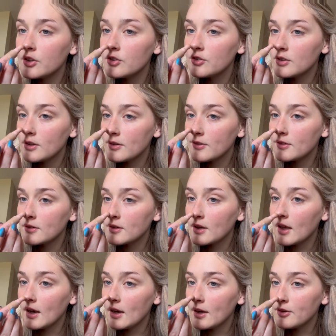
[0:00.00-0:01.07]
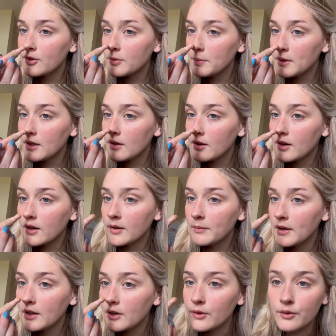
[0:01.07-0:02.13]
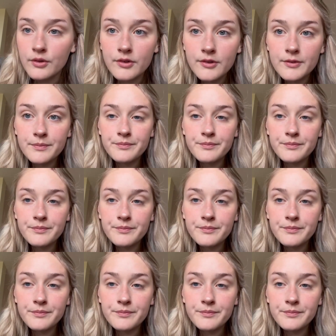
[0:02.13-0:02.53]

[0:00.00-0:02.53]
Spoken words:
just a little bit on my nose